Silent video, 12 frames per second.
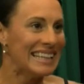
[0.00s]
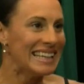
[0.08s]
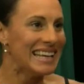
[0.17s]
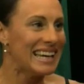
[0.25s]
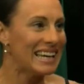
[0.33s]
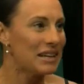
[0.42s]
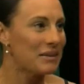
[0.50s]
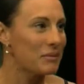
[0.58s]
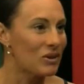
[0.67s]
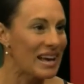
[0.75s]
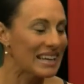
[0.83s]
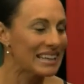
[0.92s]

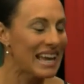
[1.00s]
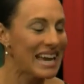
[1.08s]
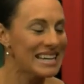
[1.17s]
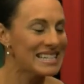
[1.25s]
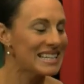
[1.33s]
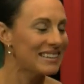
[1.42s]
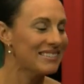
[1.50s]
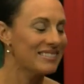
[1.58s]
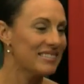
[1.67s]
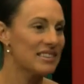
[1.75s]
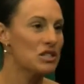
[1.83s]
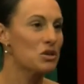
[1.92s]
or allocating
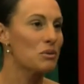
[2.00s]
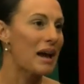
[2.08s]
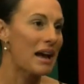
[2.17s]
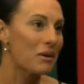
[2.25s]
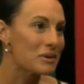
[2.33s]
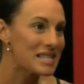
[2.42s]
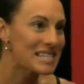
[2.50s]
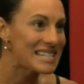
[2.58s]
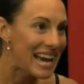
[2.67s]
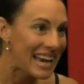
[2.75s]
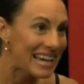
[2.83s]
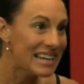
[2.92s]
2 hours a
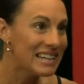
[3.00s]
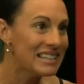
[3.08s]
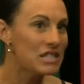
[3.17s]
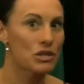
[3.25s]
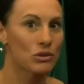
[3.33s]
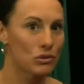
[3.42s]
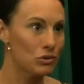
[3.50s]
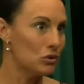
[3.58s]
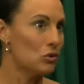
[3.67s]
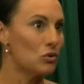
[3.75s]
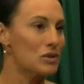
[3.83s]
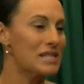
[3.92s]
day to
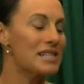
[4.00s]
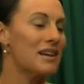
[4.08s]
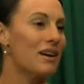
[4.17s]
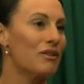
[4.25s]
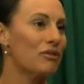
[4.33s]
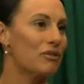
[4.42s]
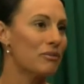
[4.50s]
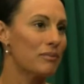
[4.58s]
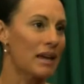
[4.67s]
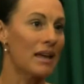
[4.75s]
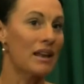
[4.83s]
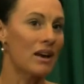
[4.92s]
your stuff.
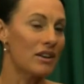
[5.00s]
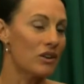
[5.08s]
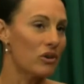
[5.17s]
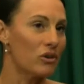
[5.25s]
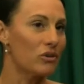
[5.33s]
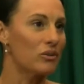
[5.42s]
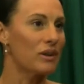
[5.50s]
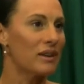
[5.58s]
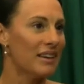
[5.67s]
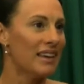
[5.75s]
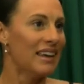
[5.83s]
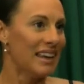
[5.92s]
And I know,
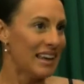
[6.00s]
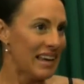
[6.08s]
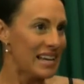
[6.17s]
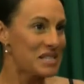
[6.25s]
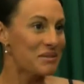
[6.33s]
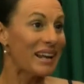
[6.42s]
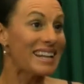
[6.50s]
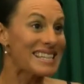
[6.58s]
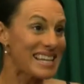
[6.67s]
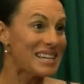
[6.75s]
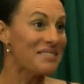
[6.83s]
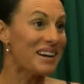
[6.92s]
as well as
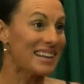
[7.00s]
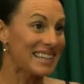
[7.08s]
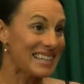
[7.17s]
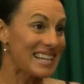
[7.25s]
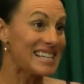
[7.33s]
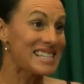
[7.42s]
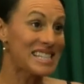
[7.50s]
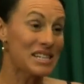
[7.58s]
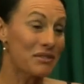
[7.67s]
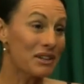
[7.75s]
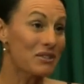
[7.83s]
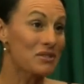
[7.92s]
anyone, it's
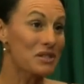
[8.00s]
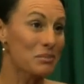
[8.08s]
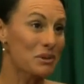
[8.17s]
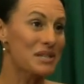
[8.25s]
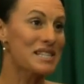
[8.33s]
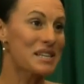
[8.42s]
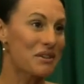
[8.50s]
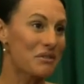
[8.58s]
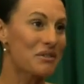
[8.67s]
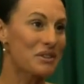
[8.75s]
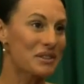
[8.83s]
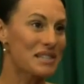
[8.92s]
difficult to put yourself
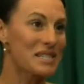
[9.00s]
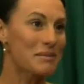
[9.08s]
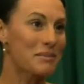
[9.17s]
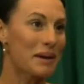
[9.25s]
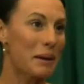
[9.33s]
first, but